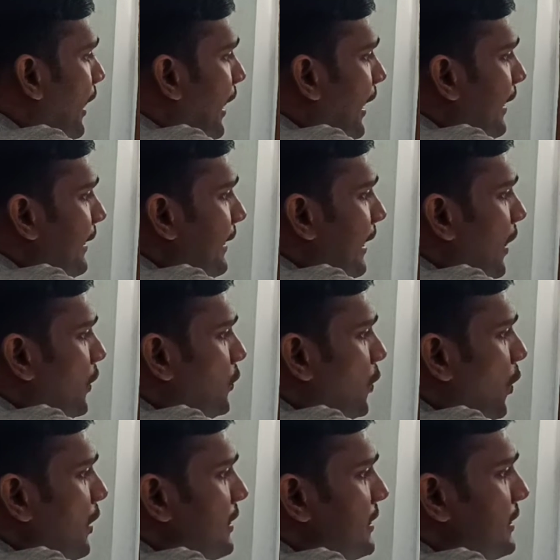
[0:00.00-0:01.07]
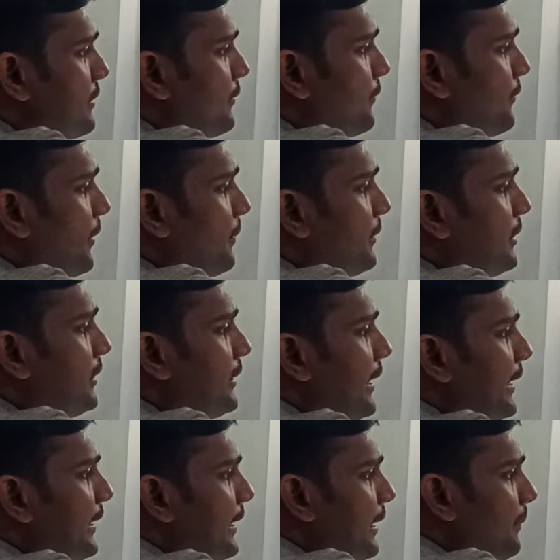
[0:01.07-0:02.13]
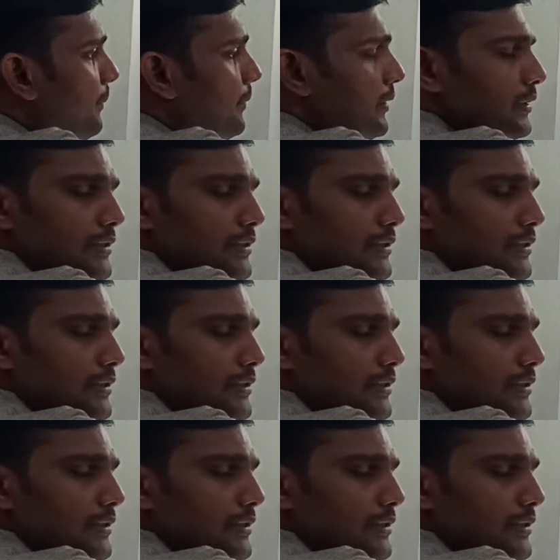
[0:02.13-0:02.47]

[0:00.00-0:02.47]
and electrons from the N-type